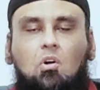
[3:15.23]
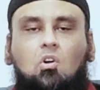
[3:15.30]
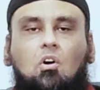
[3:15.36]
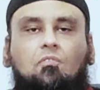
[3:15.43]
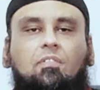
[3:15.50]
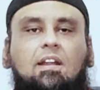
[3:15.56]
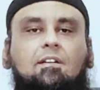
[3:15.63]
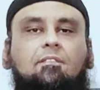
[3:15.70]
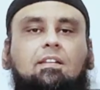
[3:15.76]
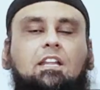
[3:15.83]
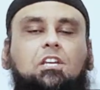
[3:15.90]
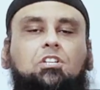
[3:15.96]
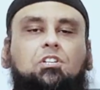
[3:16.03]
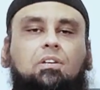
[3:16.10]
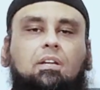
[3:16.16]
Book of
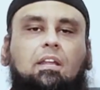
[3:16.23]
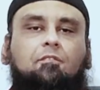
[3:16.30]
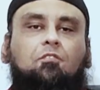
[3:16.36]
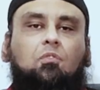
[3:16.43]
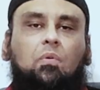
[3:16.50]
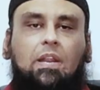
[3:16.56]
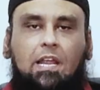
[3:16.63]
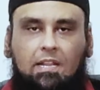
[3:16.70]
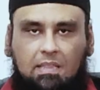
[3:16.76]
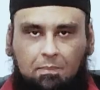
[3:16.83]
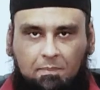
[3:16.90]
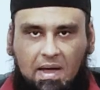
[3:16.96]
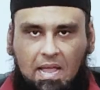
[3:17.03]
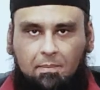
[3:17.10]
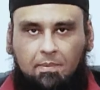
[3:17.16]
Revelation, if you read
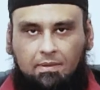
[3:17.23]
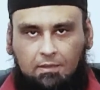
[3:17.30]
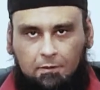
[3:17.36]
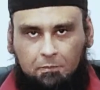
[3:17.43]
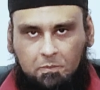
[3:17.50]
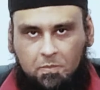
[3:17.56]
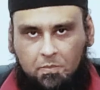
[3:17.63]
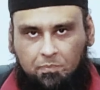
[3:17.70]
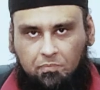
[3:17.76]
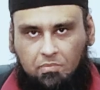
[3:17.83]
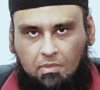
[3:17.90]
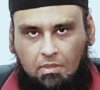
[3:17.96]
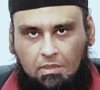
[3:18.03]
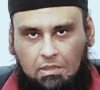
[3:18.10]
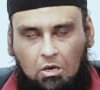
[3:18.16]
the Bible,
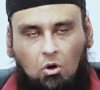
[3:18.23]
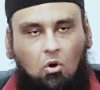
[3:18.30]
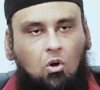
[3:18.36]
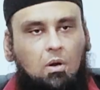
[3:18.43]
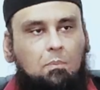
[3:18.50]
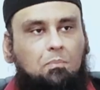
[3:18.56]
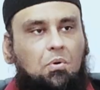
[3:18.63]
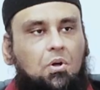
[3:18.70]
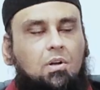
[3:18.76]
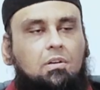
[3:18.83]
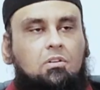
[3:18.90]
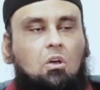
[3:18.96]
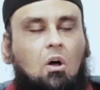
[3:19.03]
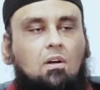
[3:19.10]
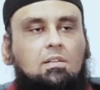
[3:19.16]
the whole
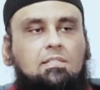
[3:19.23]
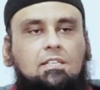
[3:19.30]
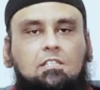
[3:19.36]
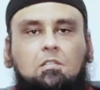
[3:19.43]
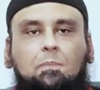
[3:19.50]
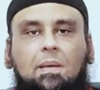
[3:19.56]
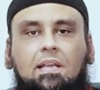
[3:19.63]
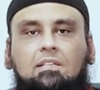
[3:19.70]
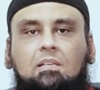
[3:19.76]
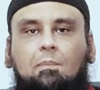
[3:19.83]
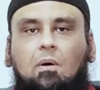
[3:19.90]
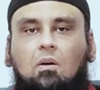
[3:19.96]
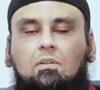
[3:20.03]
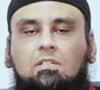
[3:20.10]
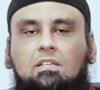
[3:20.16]
book talks and speaks
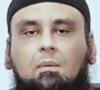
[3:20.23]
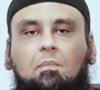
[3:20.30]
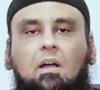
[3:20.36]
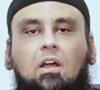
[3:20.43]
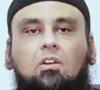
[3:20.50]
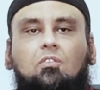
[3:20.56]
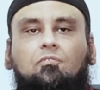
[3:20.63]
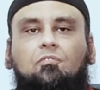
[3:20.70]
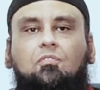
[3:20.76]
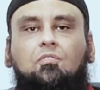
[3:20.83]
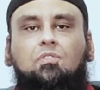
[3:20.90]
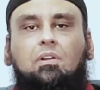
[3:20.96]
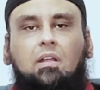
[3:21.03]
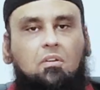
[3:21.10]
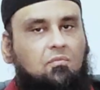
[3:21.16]
about some kind of
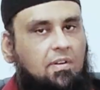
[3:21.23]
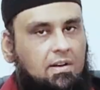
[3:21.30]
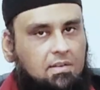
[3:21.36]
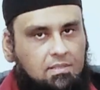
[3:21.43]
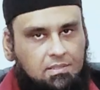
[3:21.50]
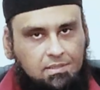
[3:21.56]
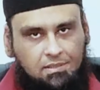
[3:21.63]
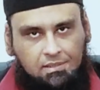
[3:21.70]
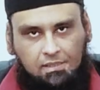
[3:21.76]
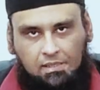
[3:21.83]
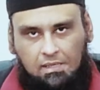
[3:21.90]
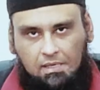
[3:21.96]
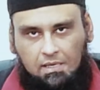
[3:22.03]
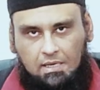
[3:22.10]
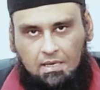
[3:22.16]
future events.
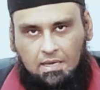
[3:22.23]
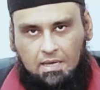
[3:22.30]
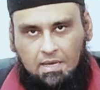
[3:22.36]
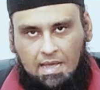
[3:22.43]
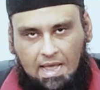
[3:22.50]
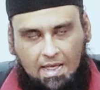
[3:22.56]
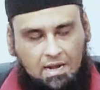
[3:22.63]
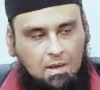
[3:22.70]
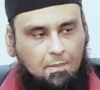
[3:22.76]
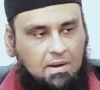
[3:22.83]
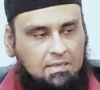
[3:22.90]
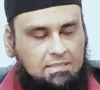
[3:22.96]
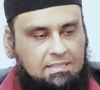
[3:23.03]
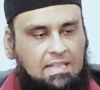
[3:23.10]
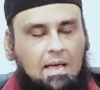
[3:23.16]
And
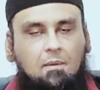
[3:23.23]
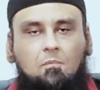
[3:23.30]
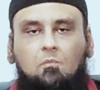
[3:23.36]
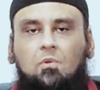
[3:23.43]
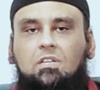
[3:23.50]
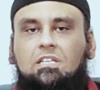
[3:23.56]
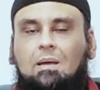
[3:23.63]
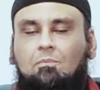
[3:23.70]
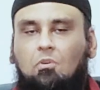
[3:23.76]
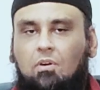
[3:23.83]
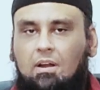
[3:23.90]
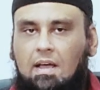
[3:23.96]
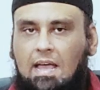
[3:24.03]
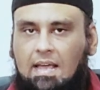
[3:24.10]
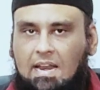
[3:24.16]
amongst them, which I'm
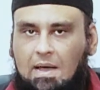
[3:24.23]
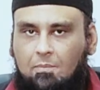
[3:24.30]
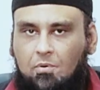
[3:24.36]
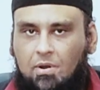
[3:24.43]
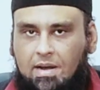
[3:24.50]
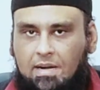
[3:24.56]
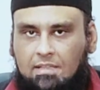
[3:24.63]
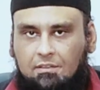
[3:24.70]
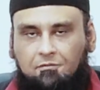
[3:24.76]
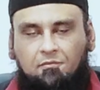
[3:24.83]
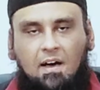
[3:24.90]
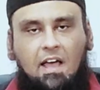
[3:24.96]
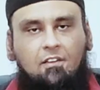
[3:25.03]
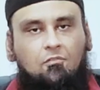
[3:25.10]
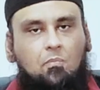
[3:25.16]
going to elaborate, the
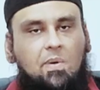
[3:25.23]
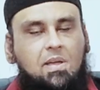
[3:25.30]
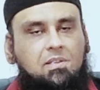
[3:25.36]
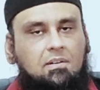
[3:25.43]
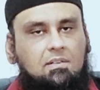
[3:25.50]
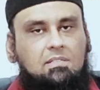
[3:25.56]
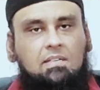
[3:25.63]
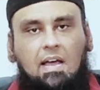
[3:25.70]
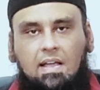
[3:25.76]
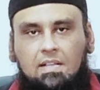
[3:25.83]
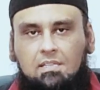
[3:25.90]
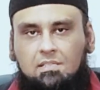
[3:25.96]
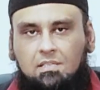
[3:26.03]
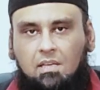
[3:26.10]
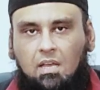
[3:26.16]
5 major
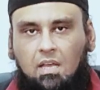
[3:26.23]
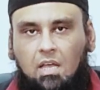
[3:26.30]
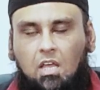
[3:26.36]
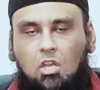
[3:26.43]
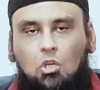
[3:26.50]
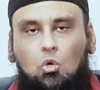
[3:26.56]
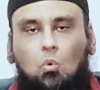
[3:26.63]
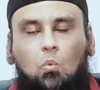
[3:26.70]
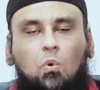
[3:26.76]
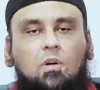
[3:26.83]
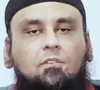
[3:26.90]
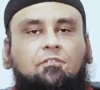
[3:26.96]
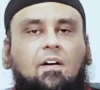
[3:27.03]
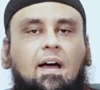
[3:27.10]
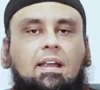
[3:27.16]
signs, you
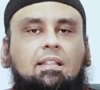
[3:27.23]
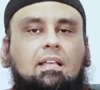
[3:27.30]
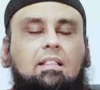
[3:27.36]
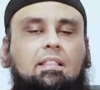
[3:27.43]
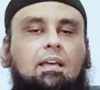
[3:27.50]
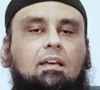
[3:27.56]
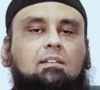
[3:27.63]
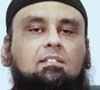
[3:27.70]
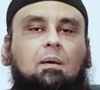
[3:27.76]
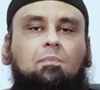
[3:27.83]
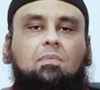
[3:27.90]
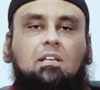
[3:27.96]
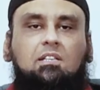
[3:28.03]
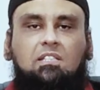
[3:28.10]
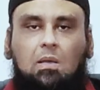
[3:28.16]
would find that there's
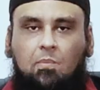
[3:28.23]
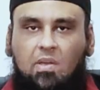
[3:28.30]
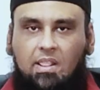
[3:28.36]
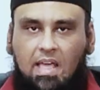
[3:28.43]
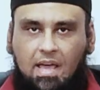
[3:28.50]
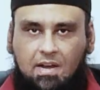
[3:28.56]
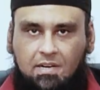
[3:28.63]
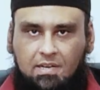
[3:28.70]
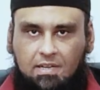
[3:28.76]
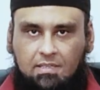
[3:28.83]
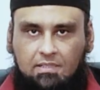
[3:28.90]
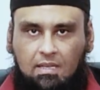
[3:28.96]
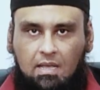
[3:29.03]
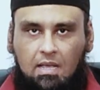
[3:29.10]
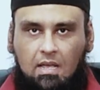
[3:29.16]
something
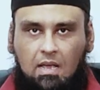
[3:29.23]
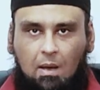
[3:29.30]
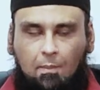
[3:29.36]
similarities